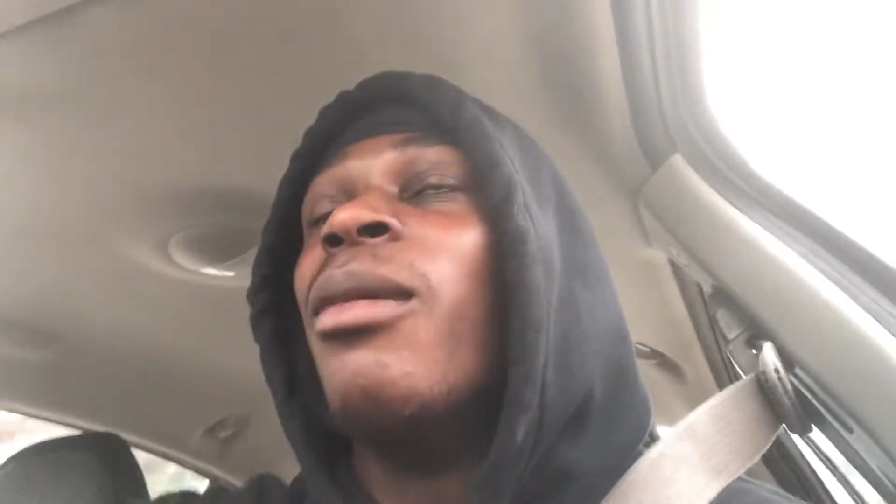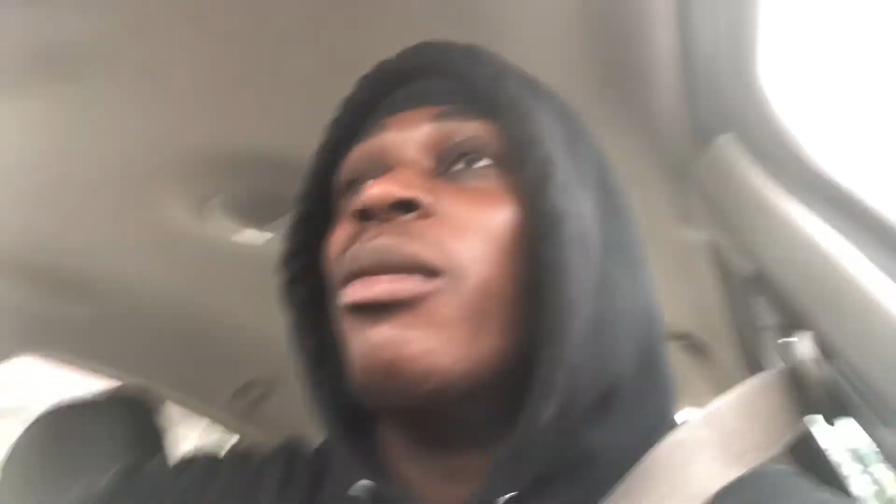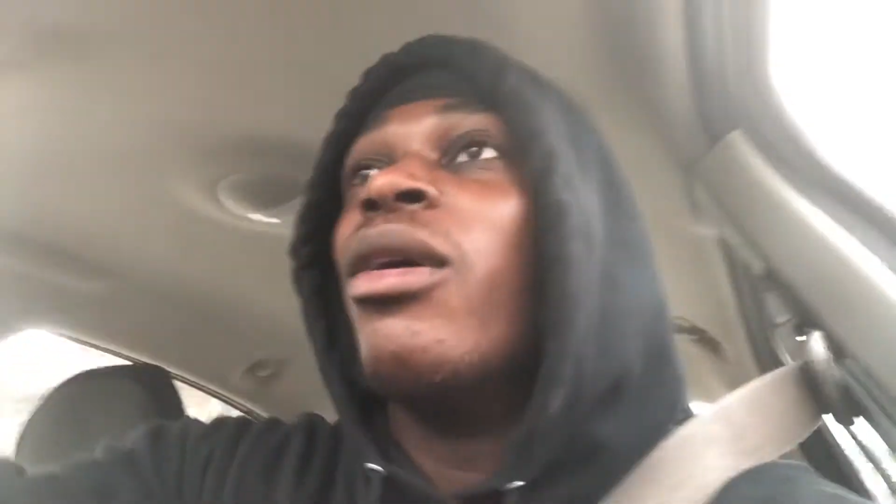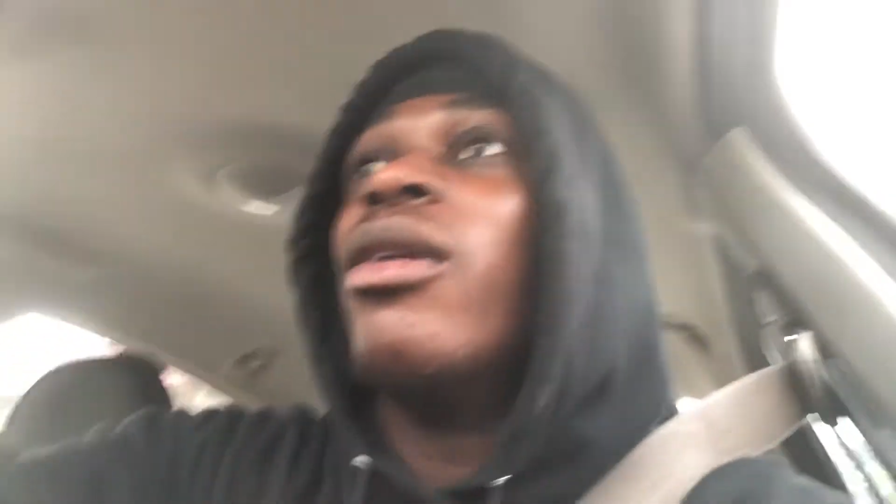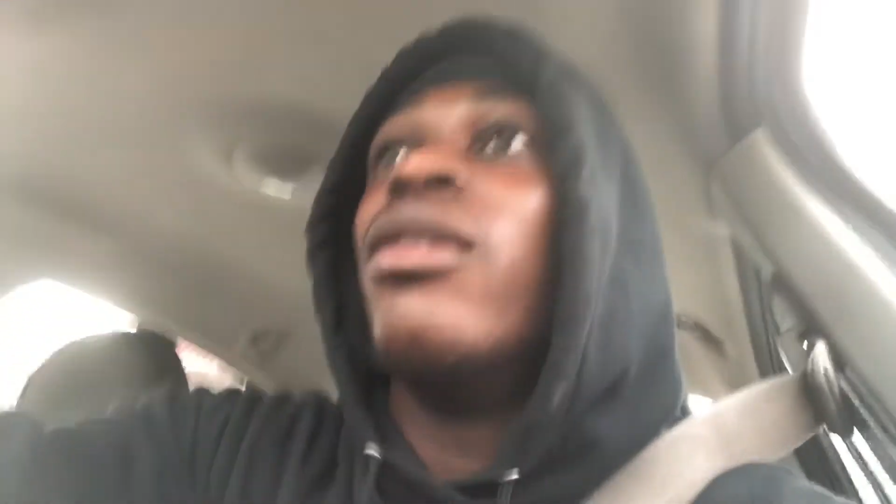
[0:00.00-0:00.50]

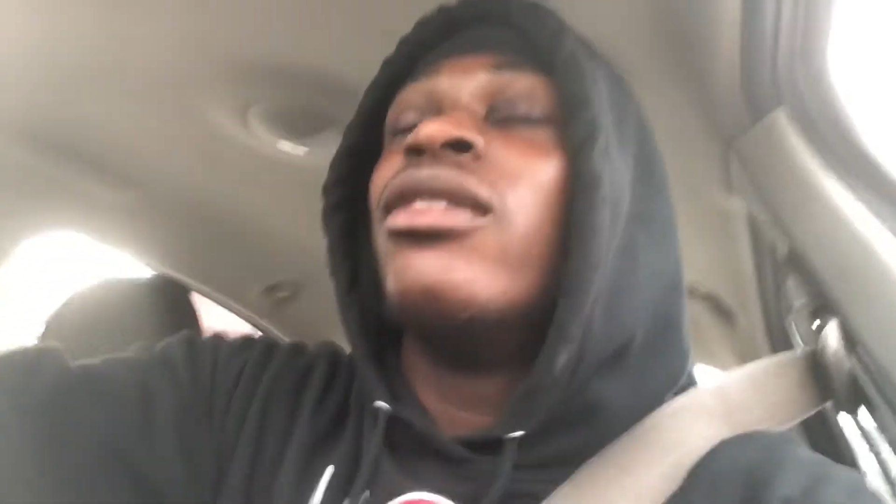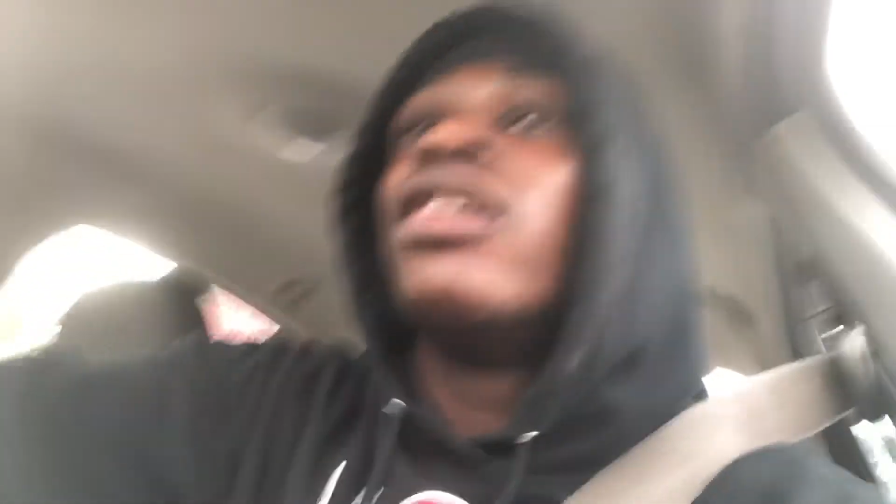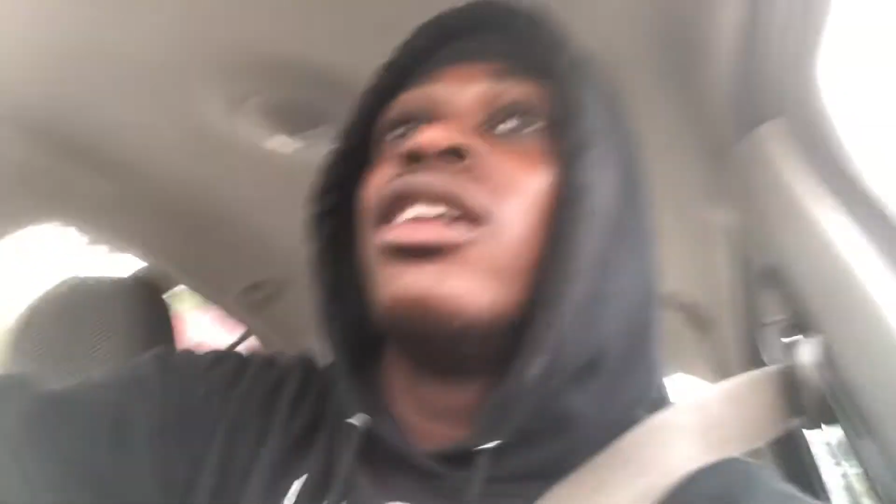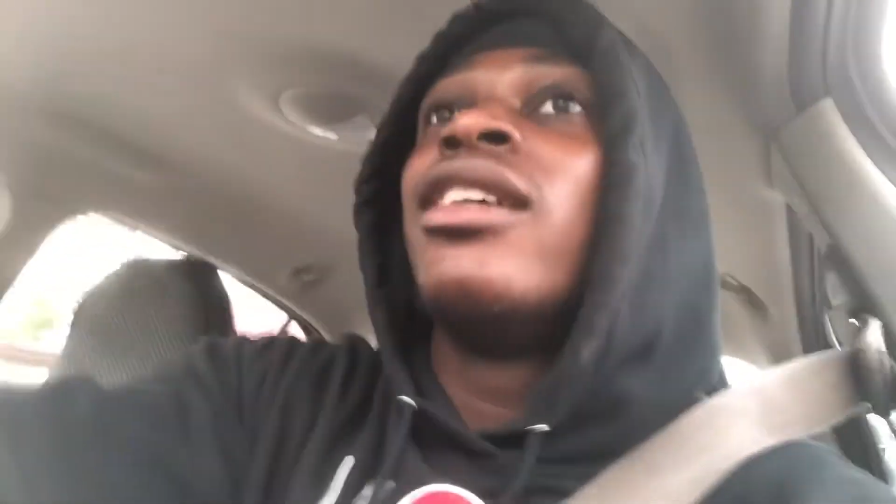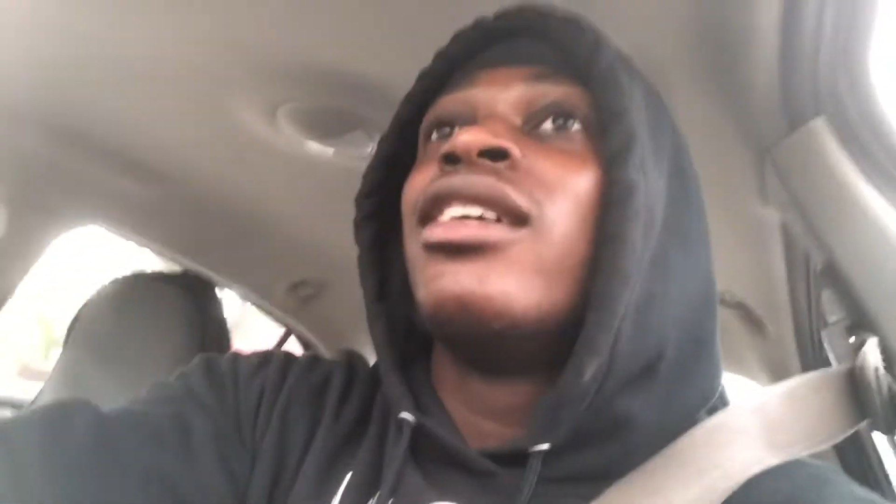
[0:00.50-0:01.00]
bro.
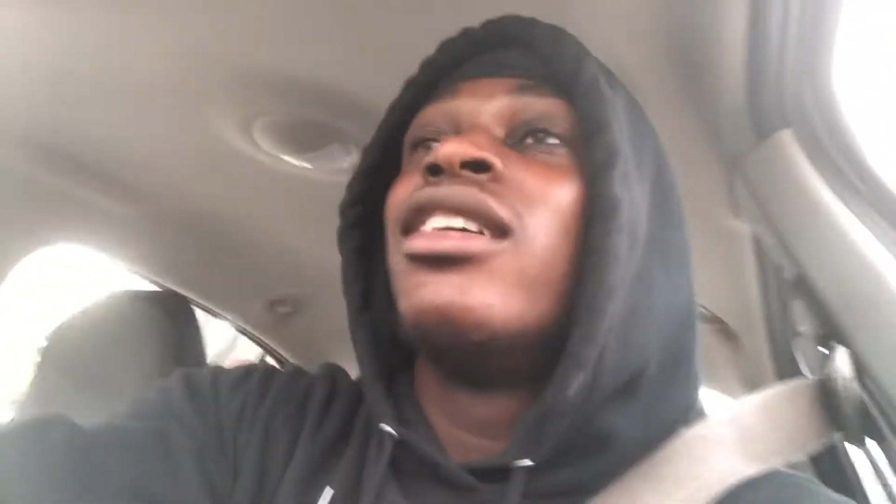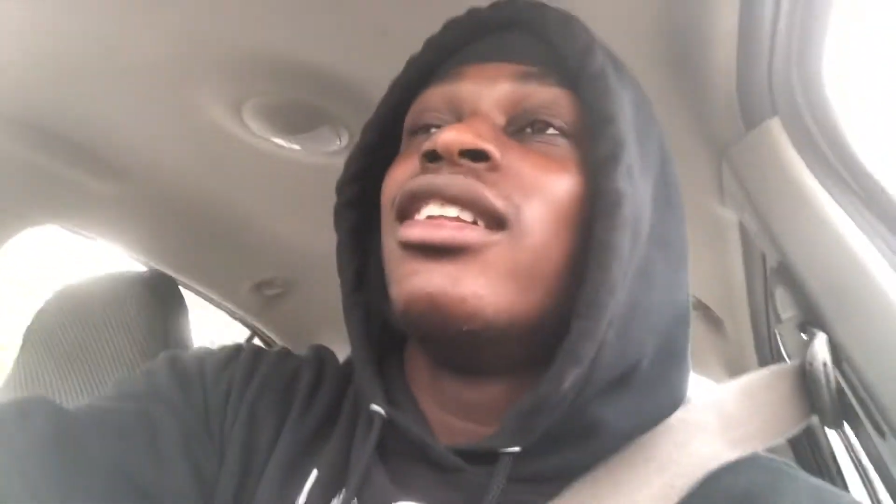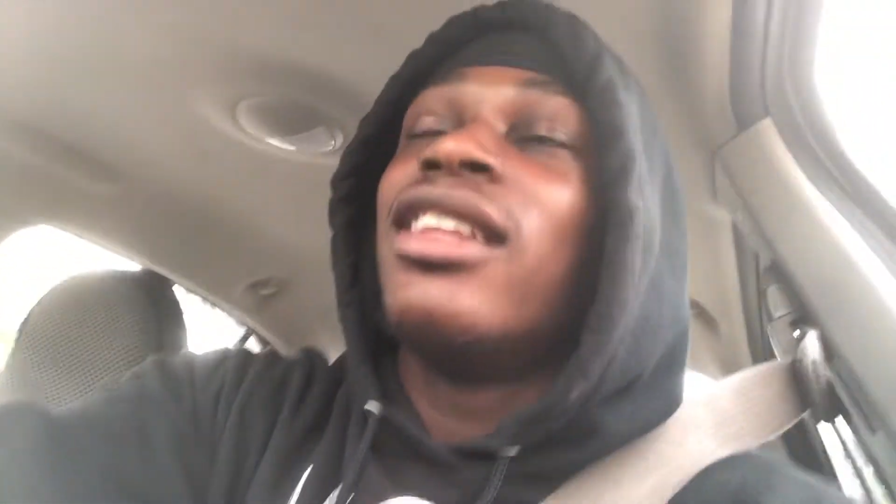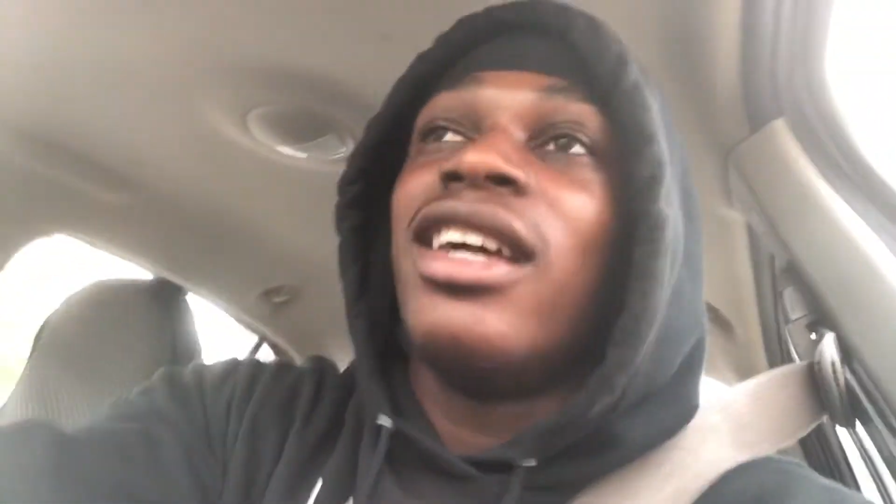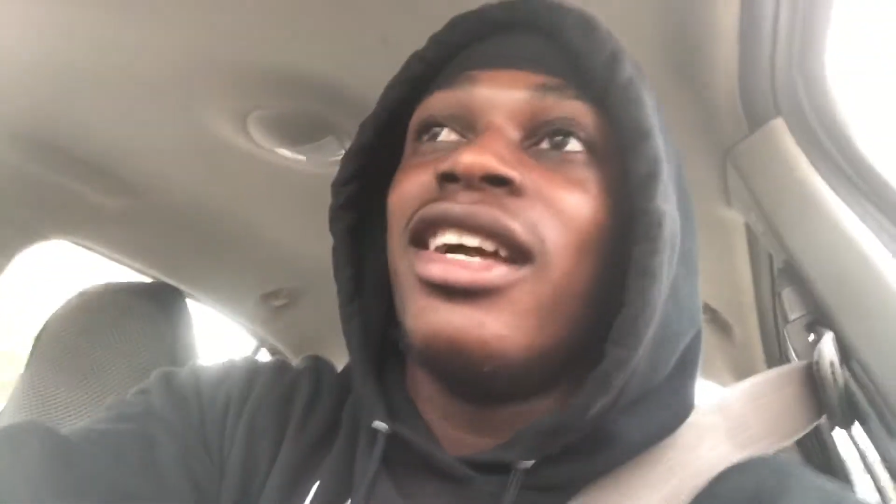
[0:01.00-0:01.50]

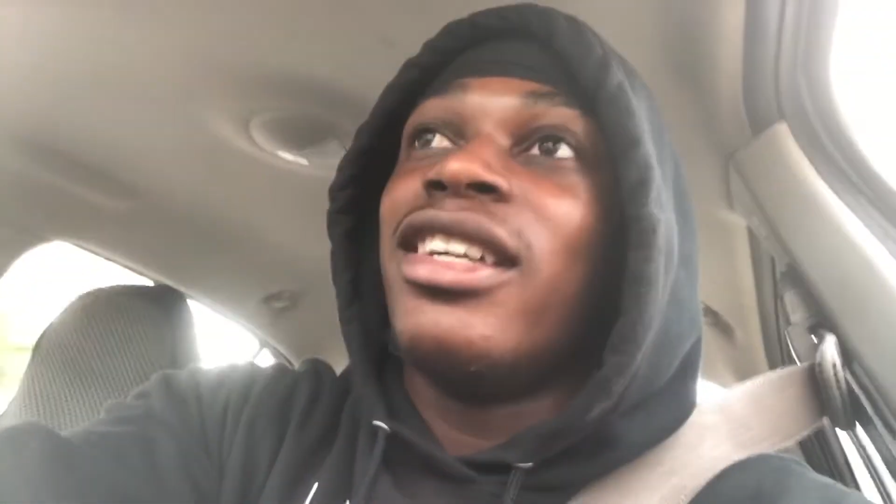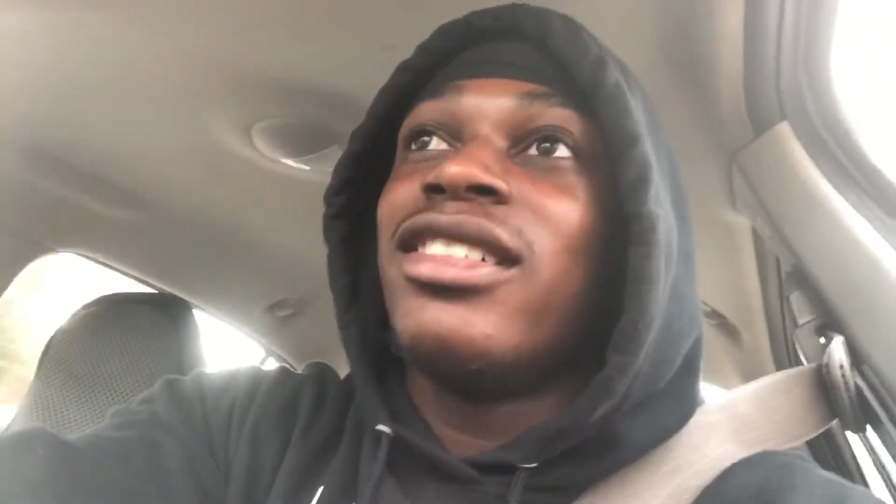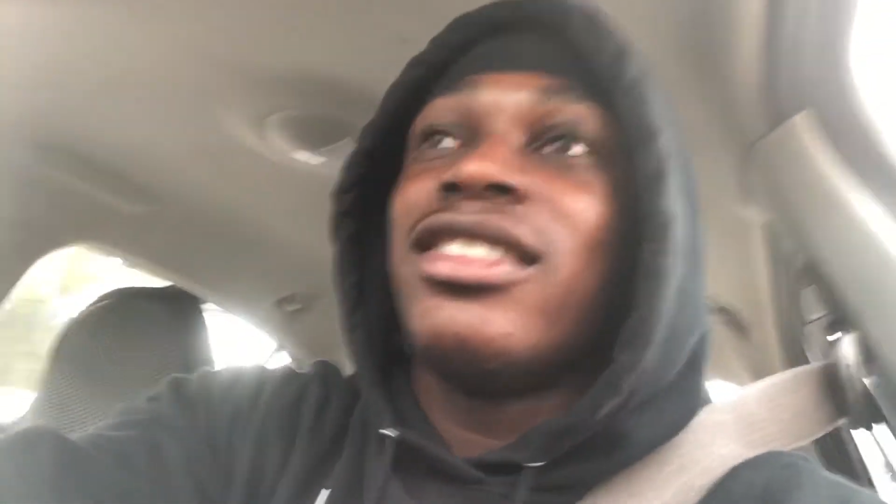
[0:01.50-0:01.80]
Like